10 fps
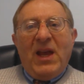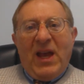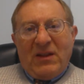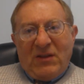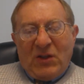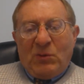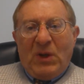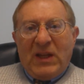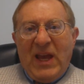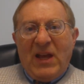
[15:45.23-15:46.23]
And
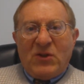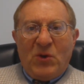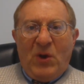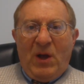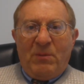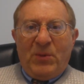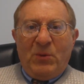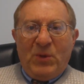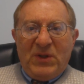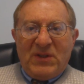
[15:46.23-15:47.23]
it can show up
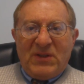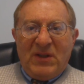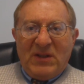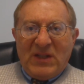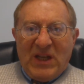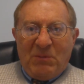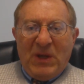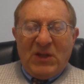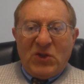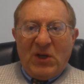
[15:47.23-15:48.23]
with
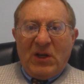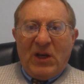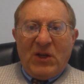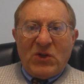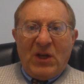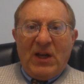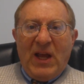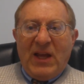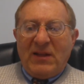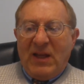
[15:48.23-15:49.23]
skipping generation,
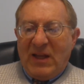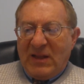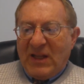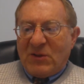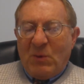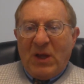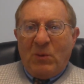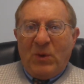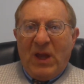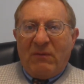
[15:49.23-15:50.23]
and that's why
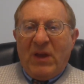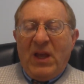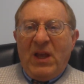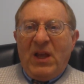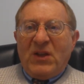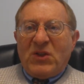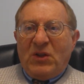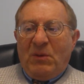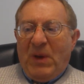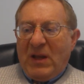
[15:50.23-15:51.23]
we have. So
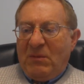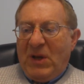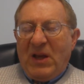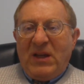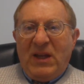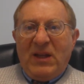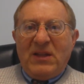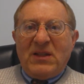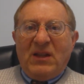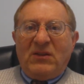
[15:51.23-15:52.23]
the bottom line
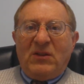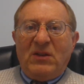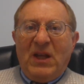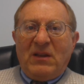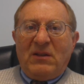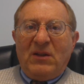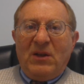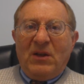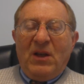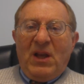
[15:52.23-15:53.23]
is
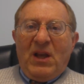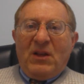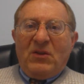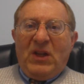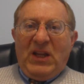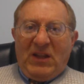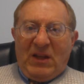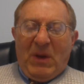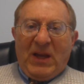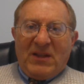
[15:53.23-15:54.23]
that
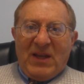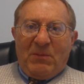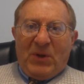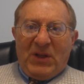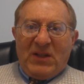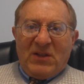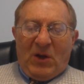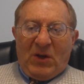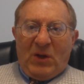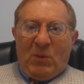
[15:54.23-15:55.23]
leading by example is the
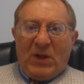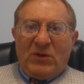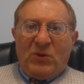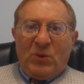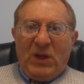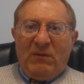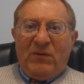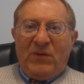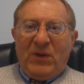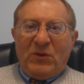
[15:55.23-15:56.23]
only one. To
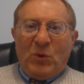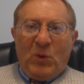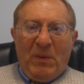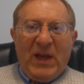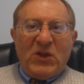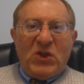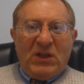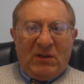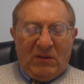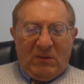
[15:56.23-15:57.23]
give dugma
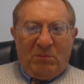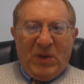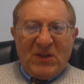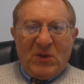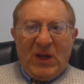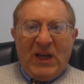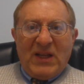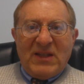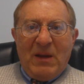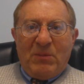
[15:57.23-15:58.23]
ishit, personal
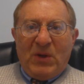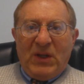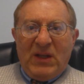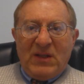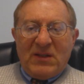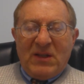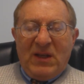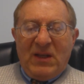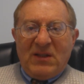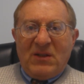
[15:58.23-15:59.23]
example,
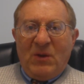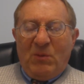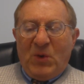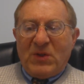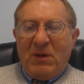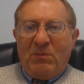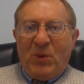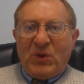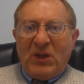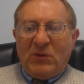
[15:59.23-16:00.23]
is the most
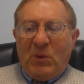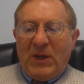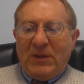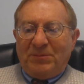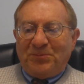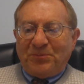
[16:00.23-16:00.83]
important one.